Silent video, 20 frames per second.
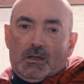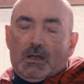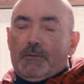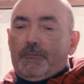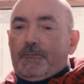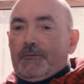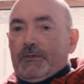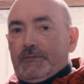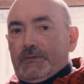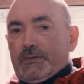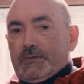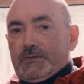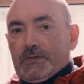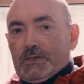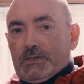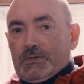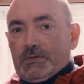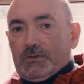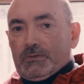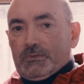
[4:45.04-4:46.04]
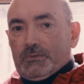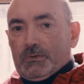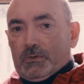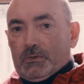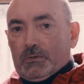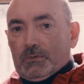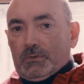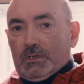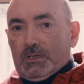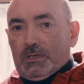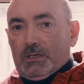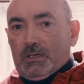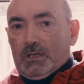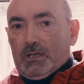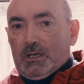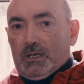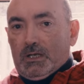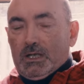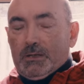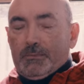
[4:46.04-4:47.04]
I'm 56 years old,
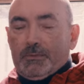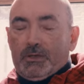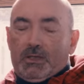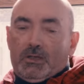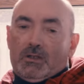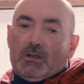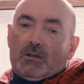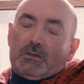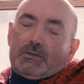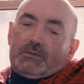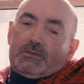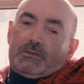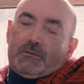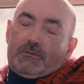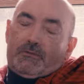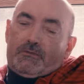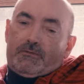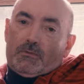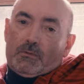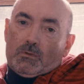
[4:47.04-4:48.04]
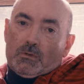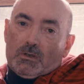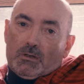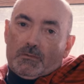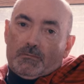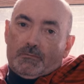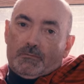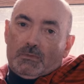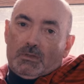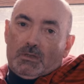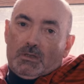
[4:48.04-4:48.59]
and I'm the youngest of four,